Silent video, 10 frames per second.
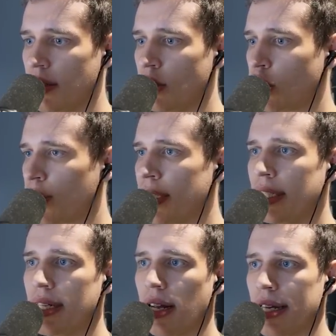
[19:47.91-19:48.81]
During
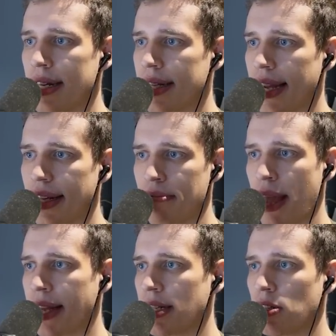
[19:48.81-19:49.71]
the all-in attack that
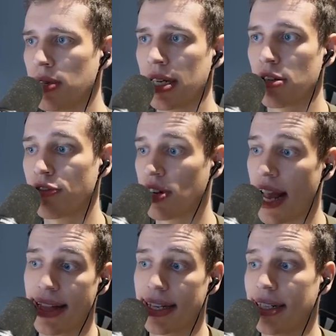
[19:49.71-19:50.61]
Maggot is doing here, don't
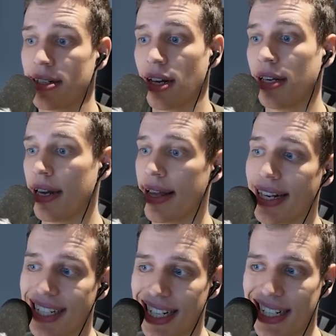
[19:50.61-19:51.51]
forget, this is an all-in attack,
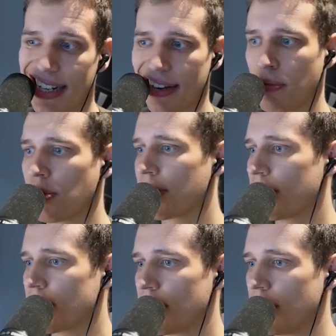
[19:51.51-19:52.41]
69
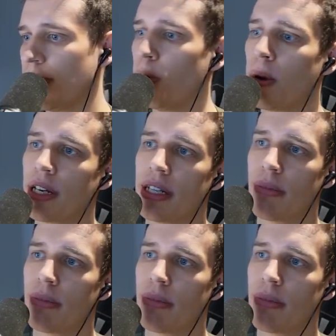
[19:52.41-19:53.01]
workers, no money in the